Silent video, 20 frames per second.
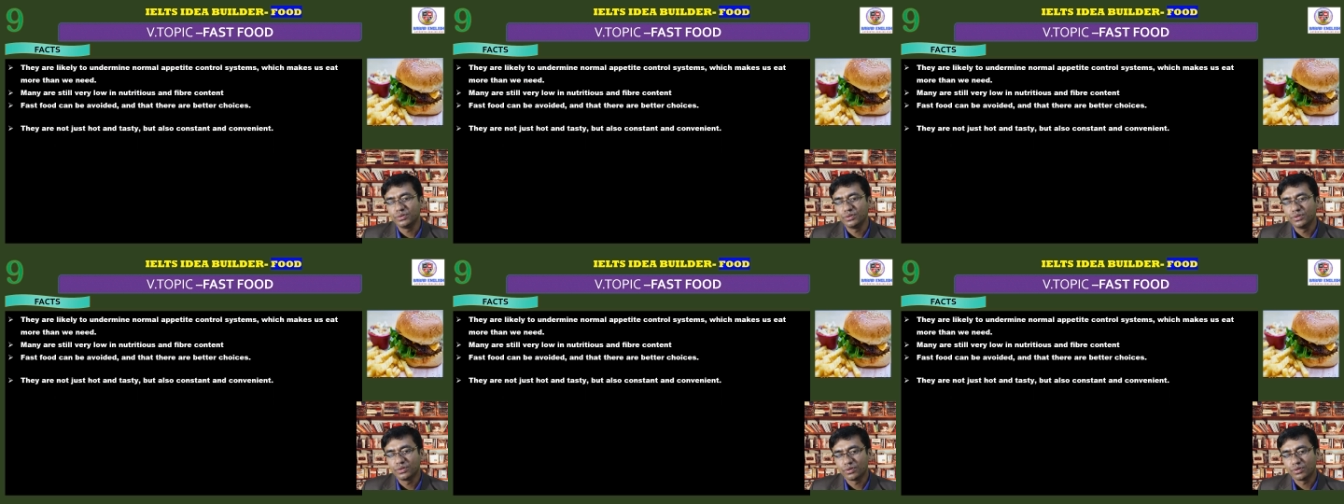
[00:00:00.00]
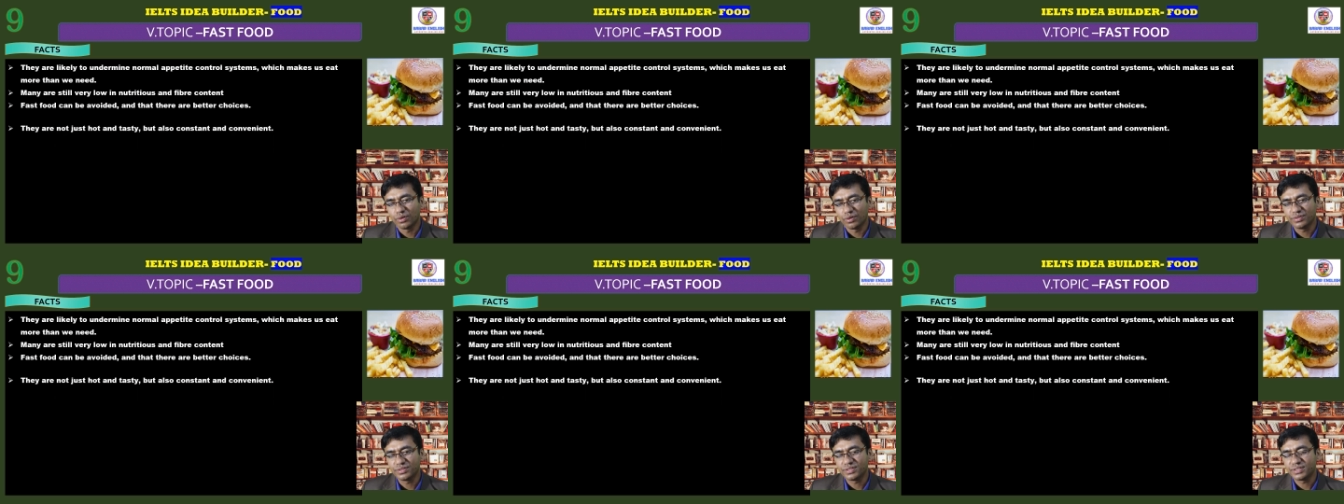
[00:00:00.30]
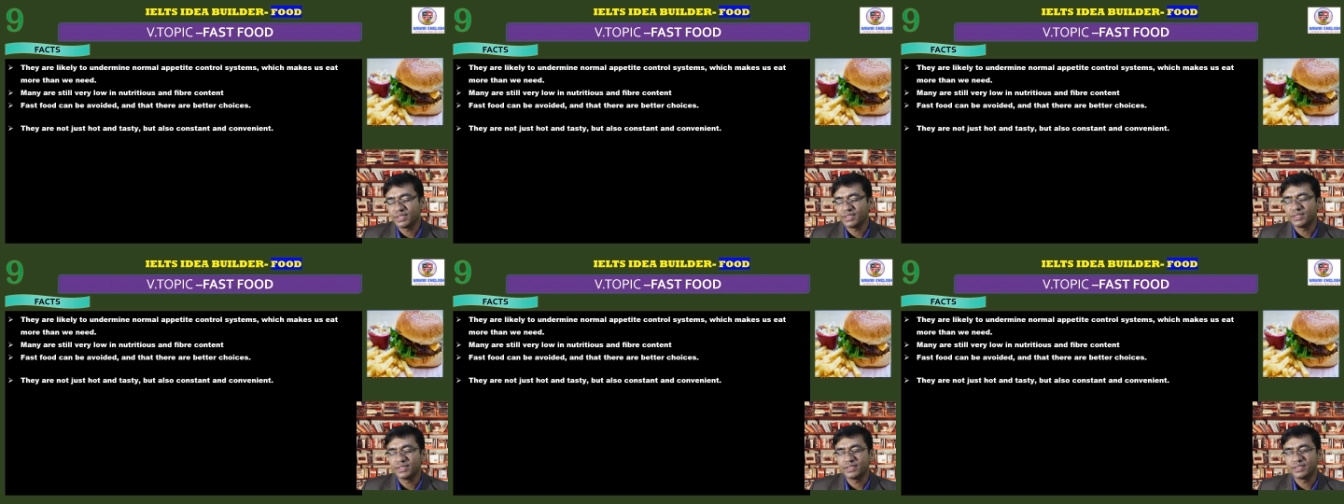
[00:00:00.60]

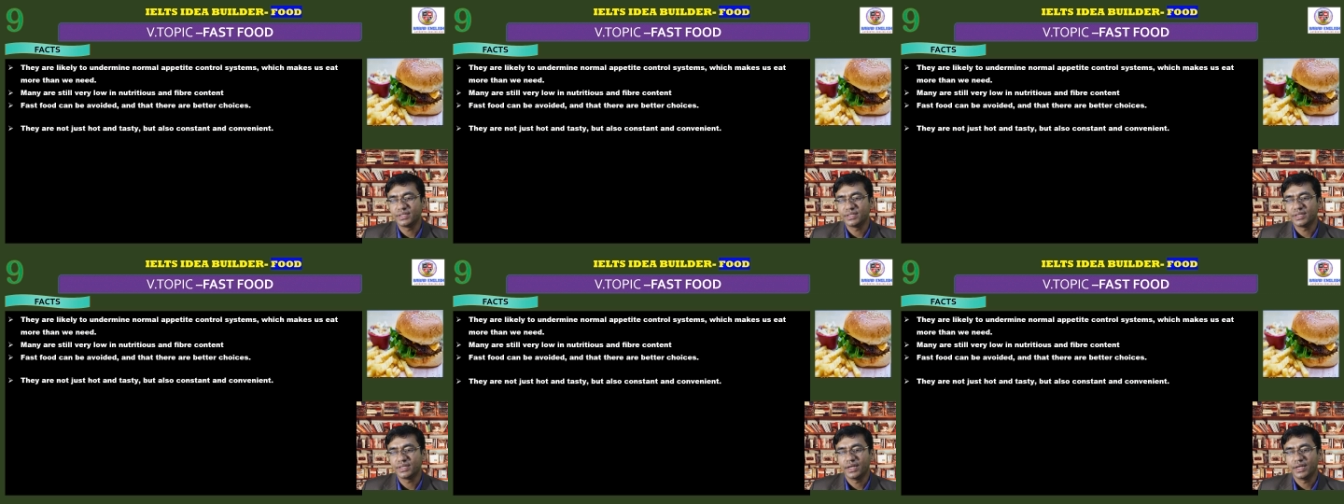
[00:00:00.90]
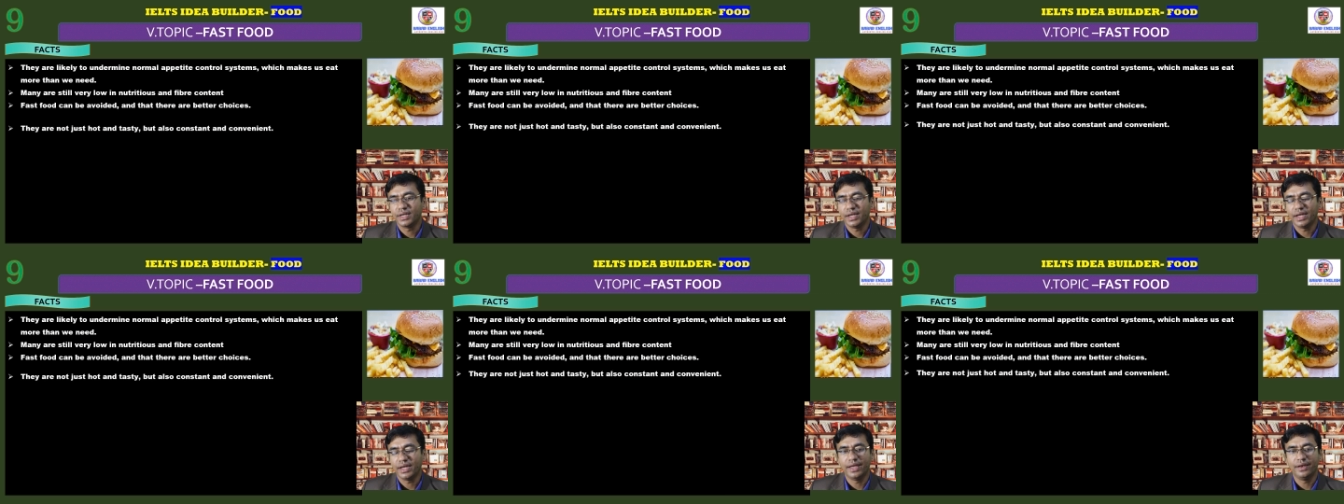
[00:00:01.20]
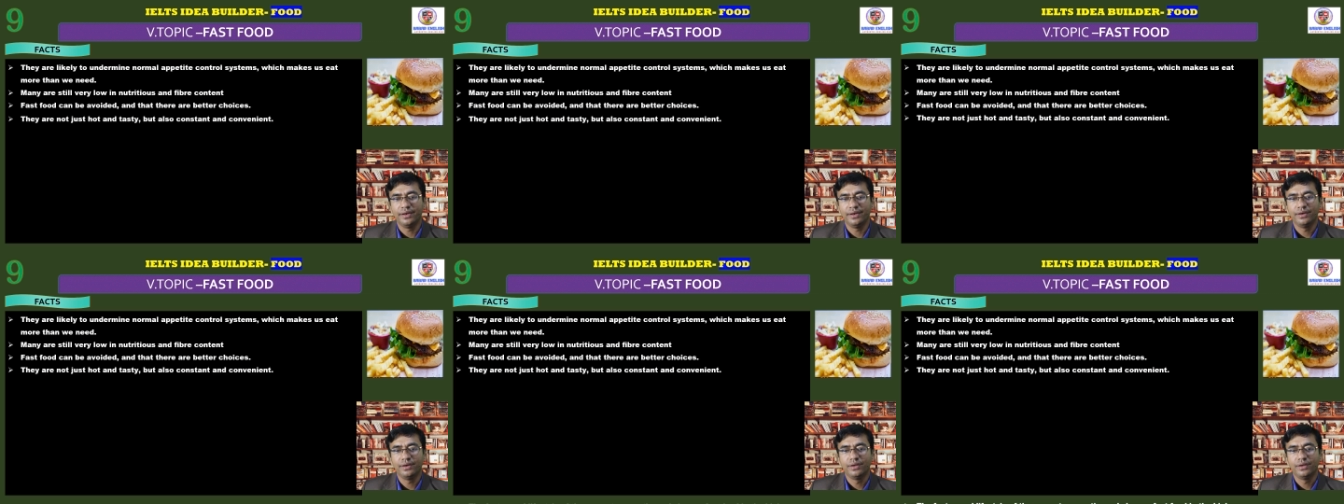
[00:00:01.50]
constant and
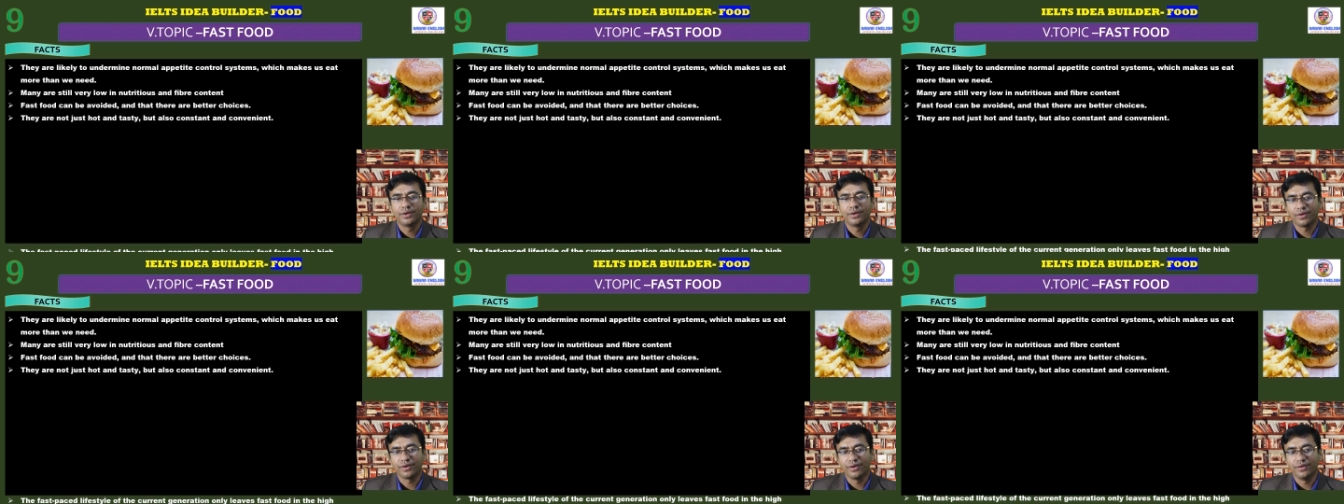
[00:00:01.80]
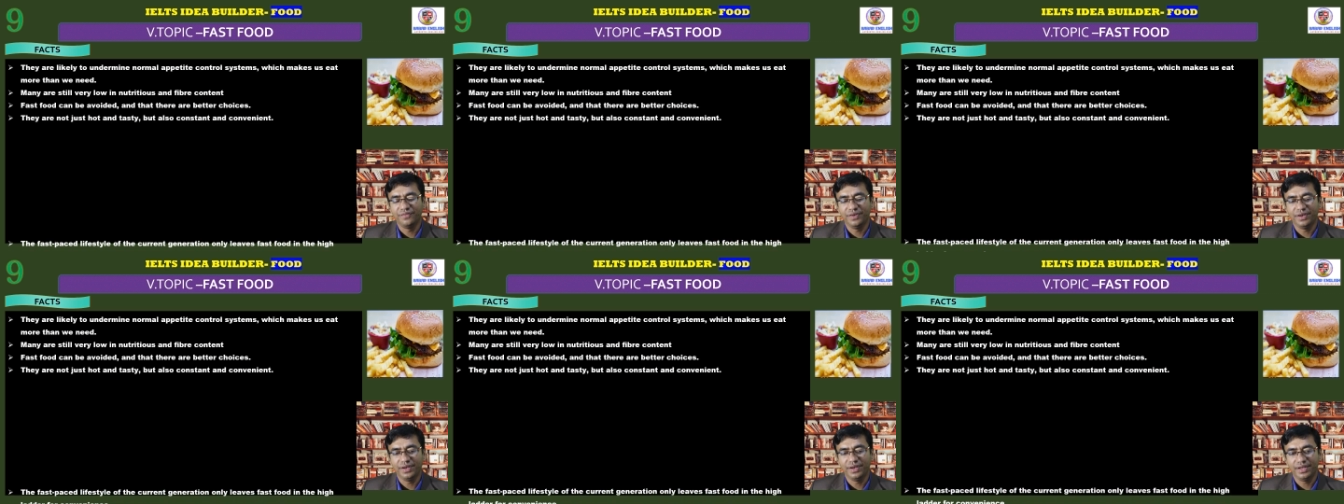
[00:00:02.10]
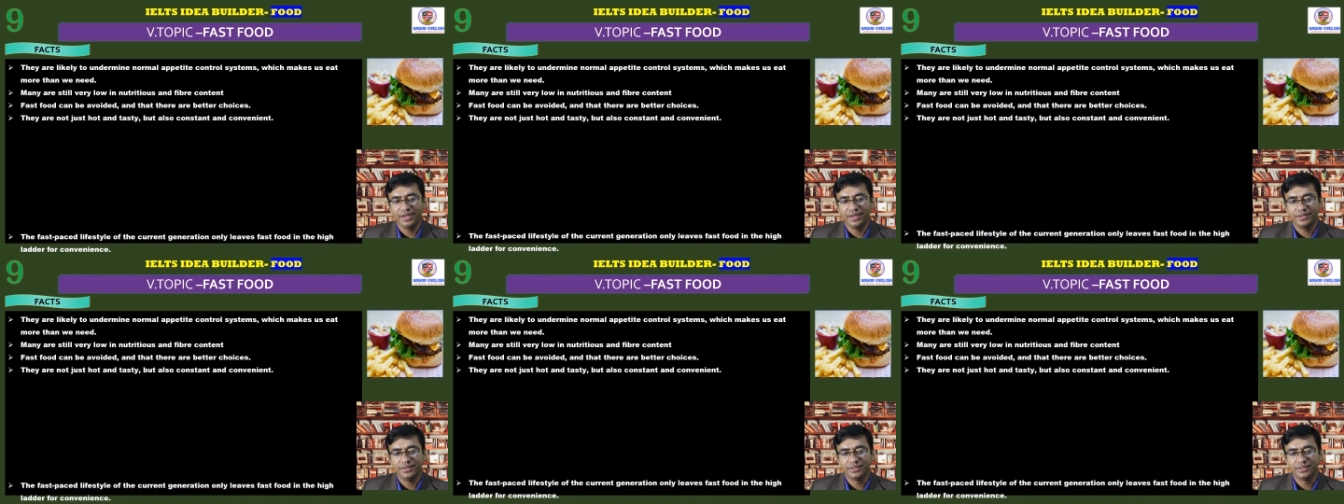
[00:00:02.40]
convenient.